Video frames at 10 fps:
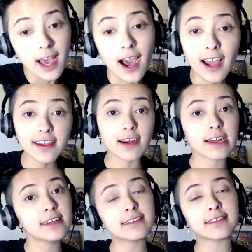Hi
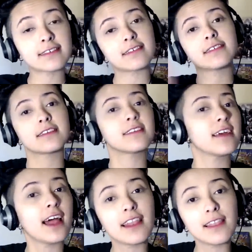guys!
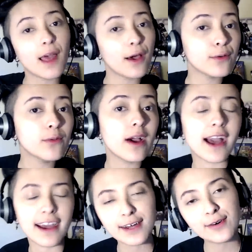Hello!
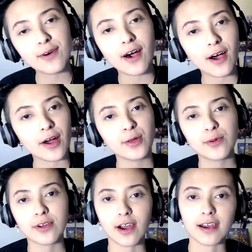How are you
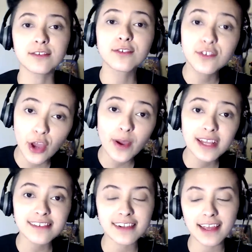guys doing
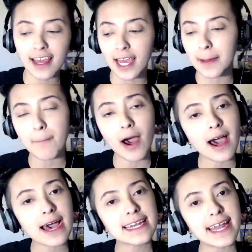today?
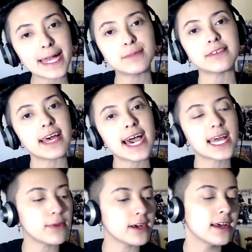My name is
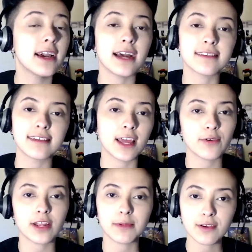Anima, and today
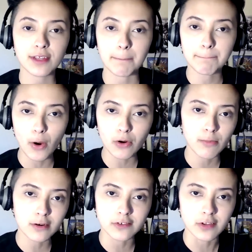we're going to be doing the
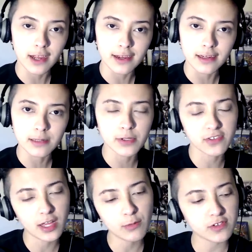Pokemon Tag, because
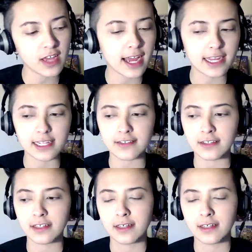I was tagged